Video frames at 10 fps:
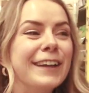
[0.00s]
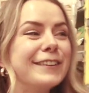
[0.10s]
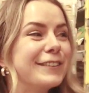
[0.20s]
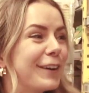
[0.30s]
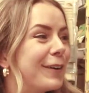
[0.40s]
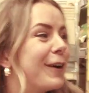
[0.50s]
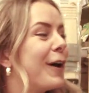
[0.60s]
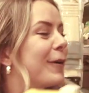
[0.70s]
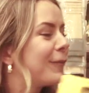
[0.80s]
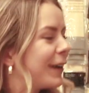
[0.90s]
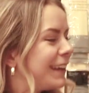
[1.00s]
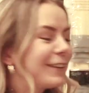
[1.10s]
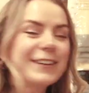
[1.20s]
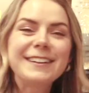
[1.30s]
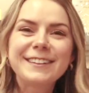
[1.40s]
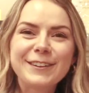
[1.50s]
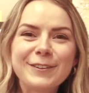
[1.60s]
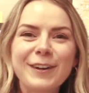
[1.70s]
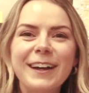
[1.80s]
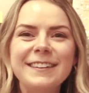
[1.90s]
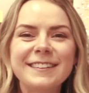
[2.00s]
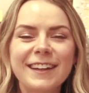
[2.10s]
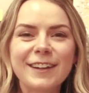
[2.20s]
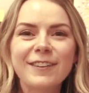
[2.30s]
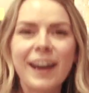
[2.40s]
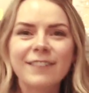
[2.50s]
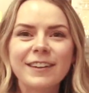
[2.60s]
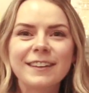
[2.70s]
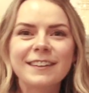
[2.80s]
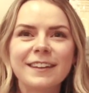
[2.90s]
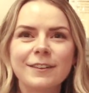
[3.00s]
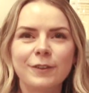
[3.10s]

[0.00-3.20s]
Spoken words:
So what you can do instead of having the